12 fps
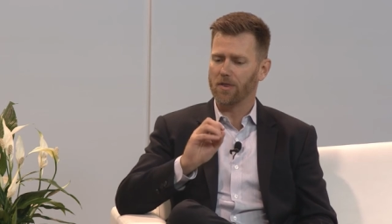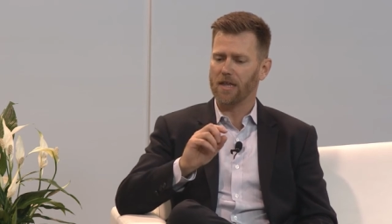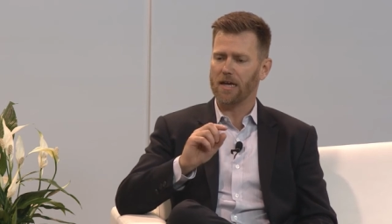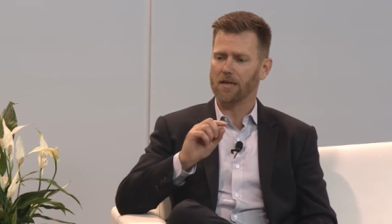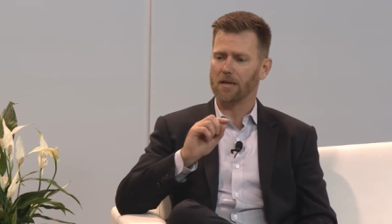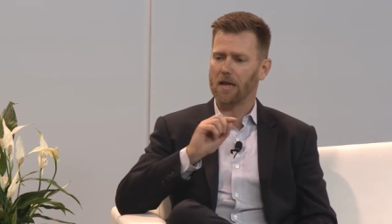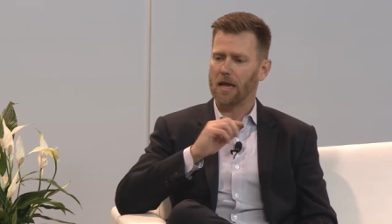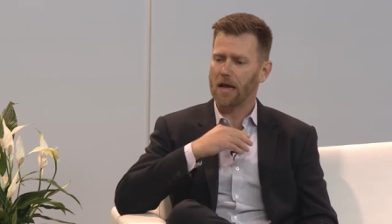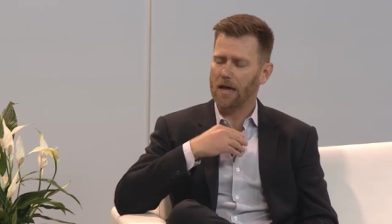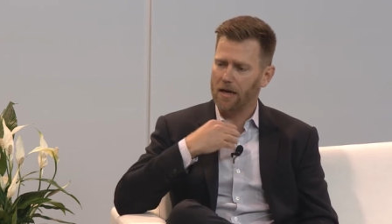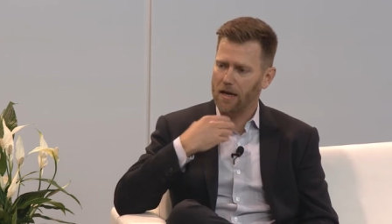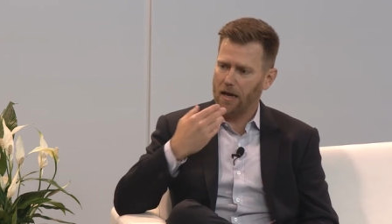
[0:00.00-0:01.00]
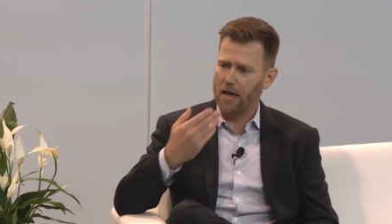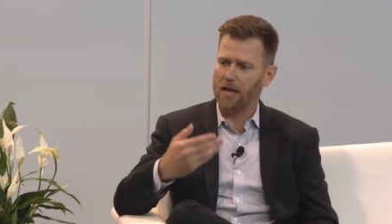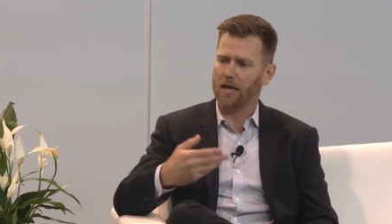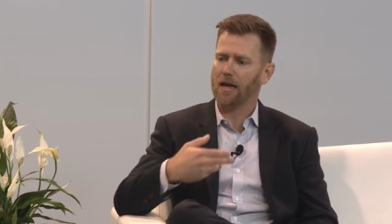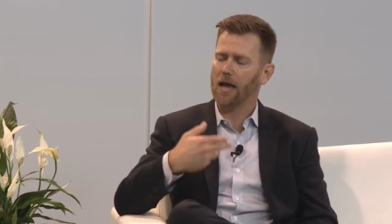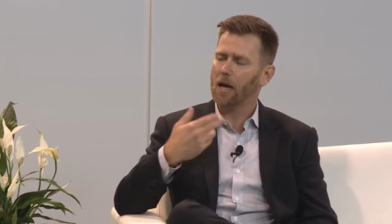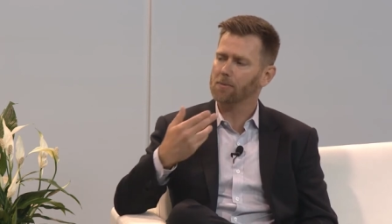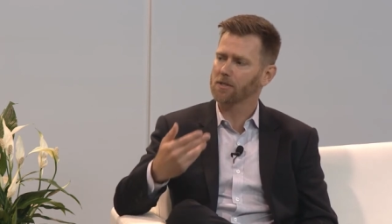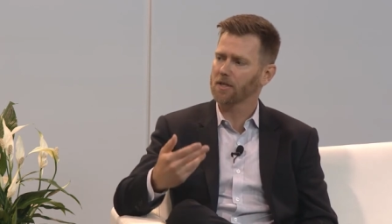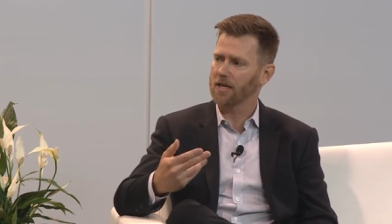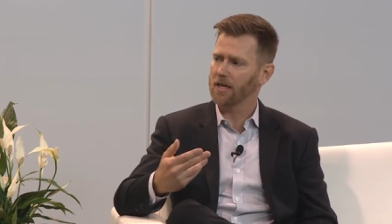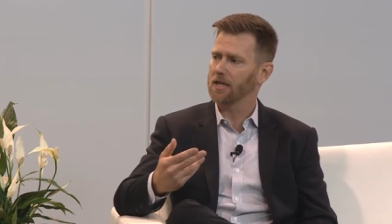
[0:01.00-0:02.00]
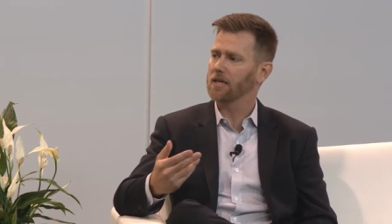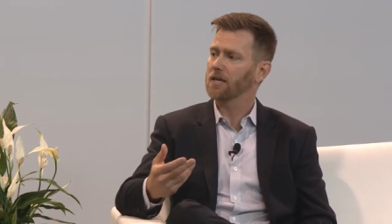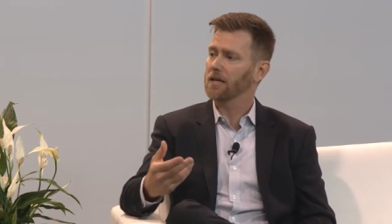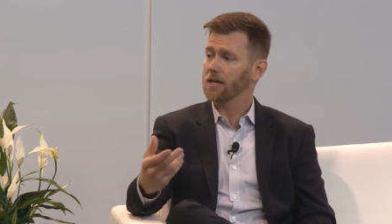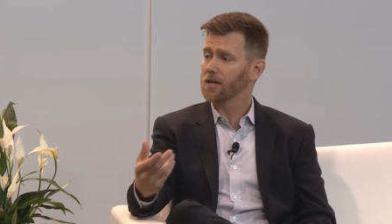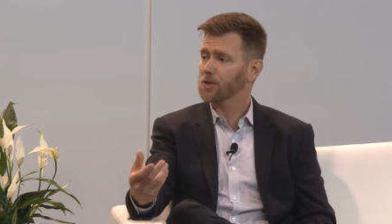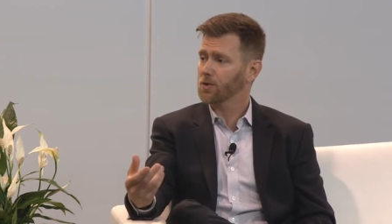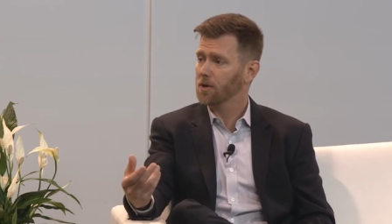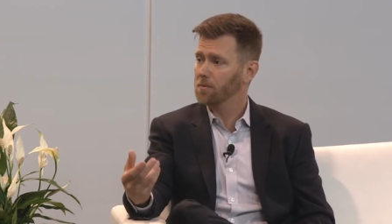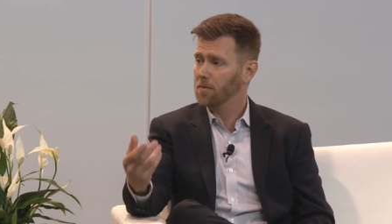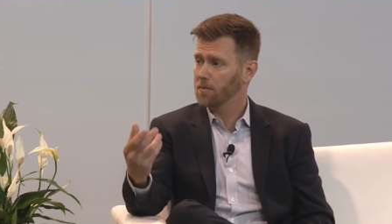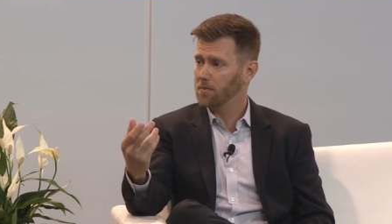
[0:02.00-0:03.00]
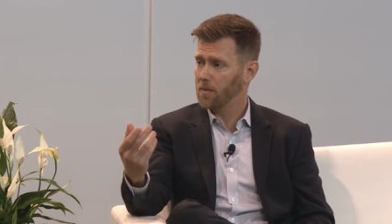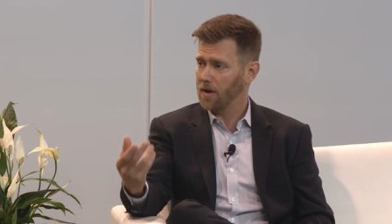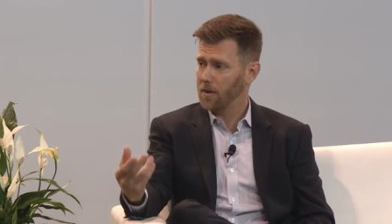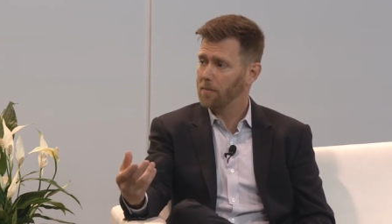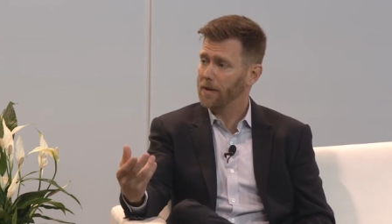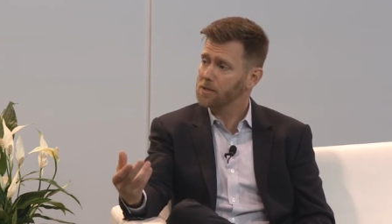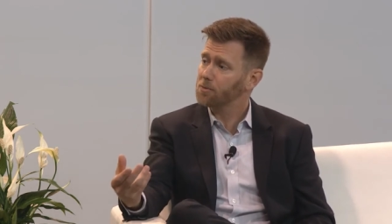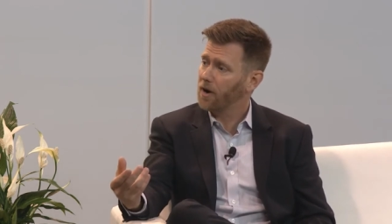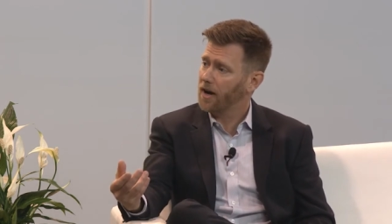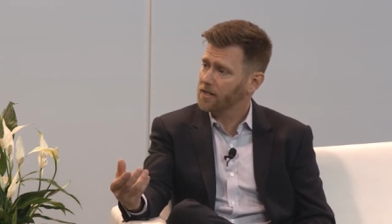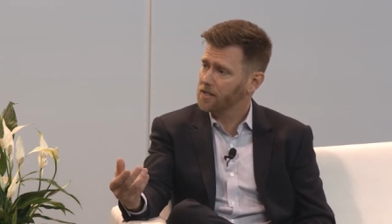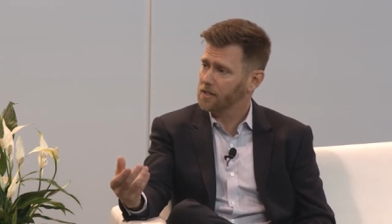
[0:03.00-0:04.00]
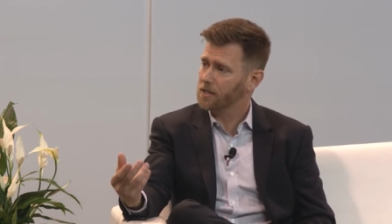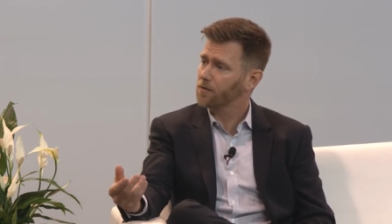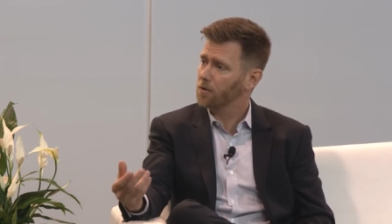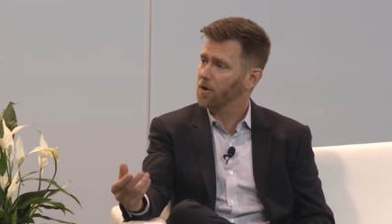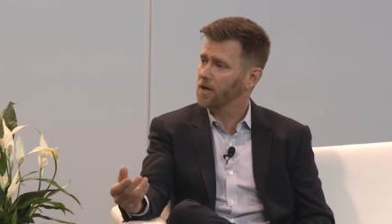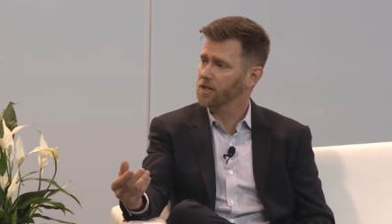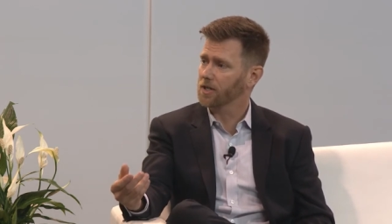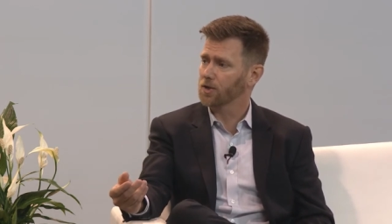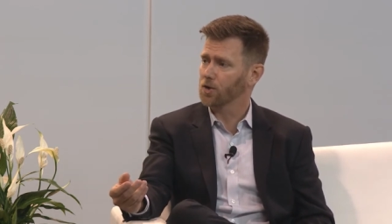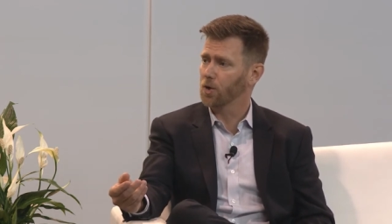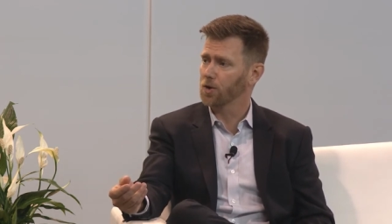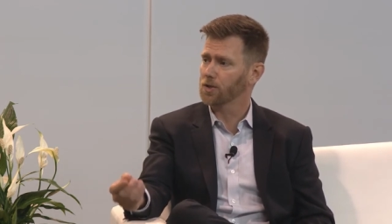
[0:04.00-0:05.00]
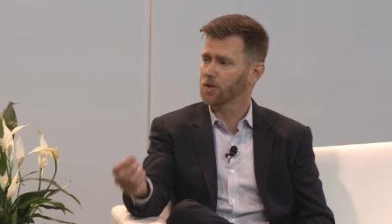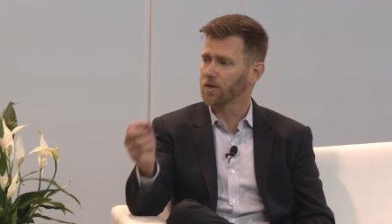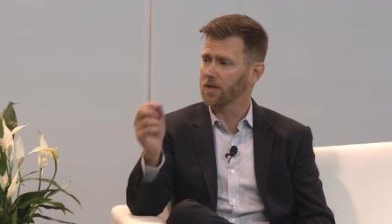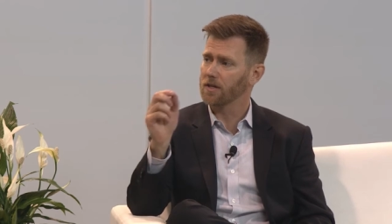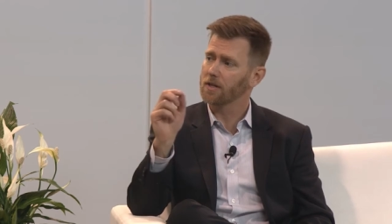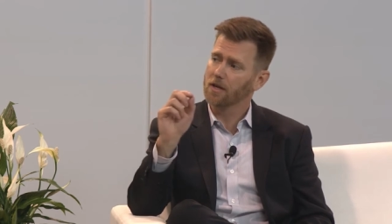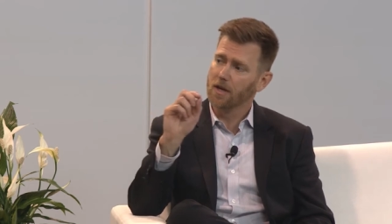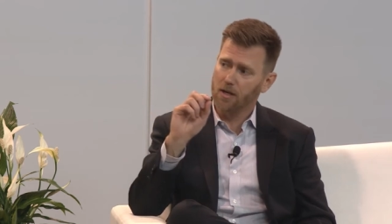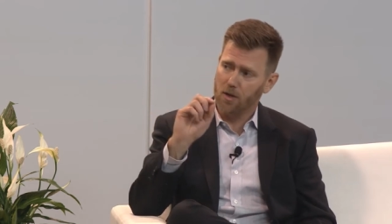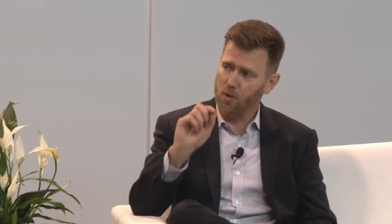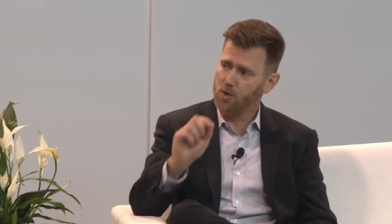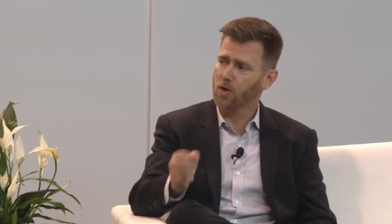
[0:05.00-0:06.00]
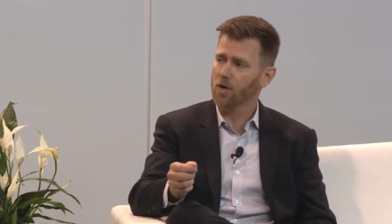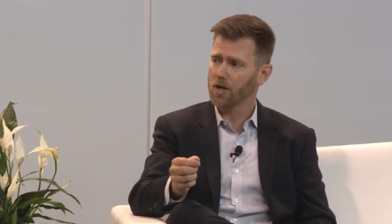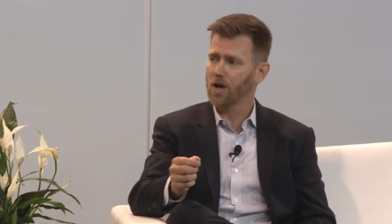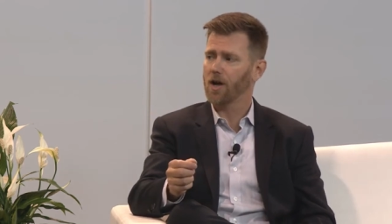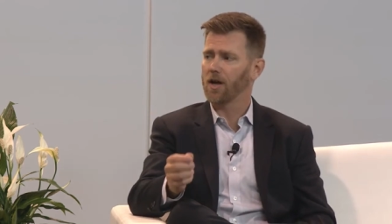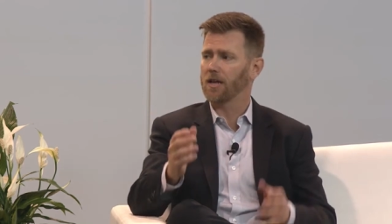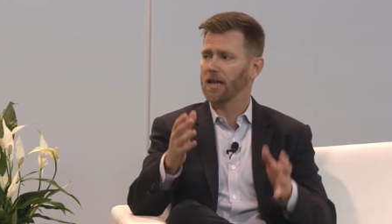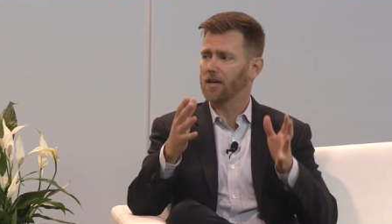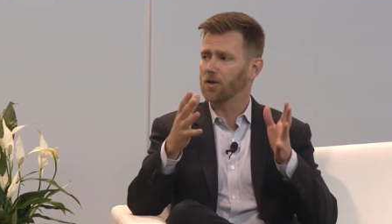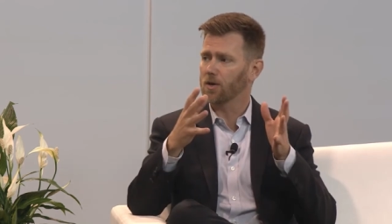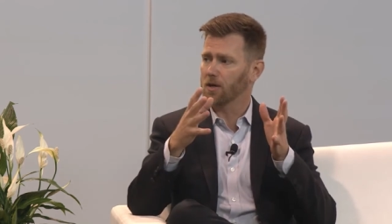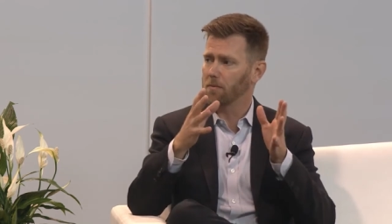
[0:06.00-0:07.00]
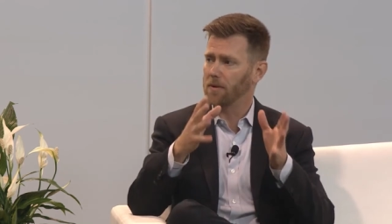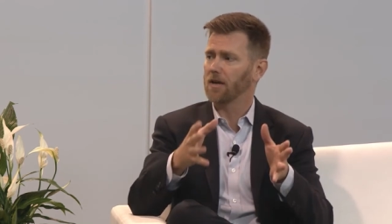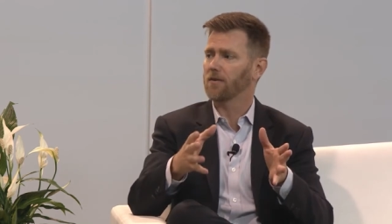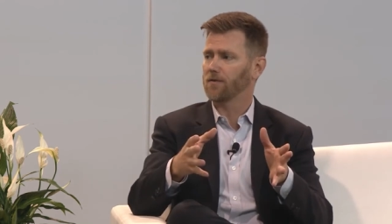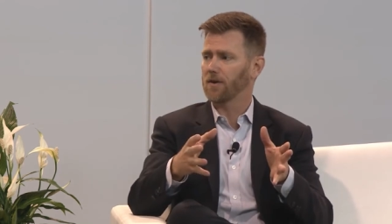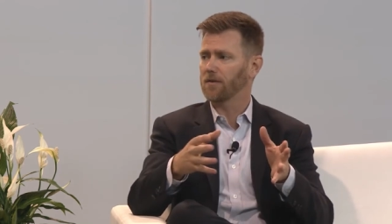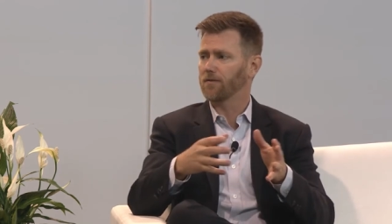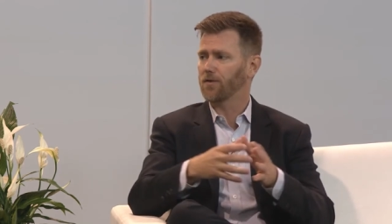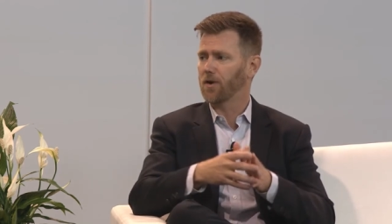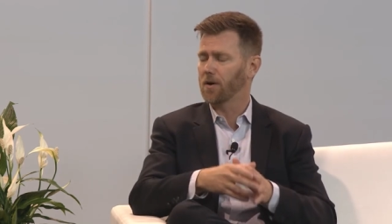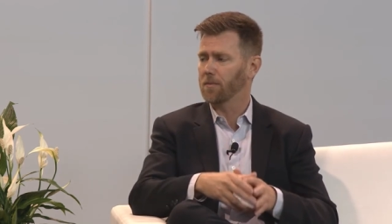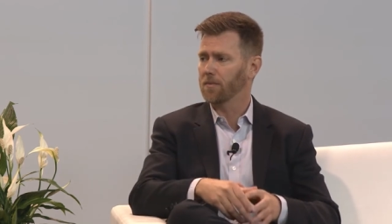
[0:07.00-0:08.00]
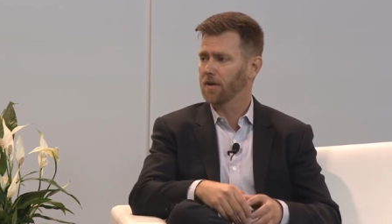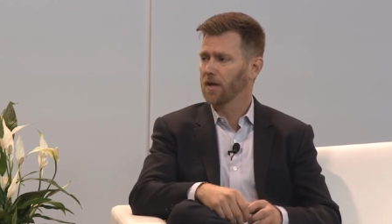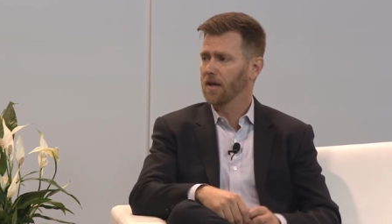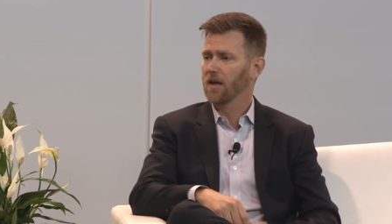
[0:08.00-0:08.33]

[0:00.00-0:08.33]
that en encapsulated industry uh, best practices for project controls so that you turn it on and you can benefit from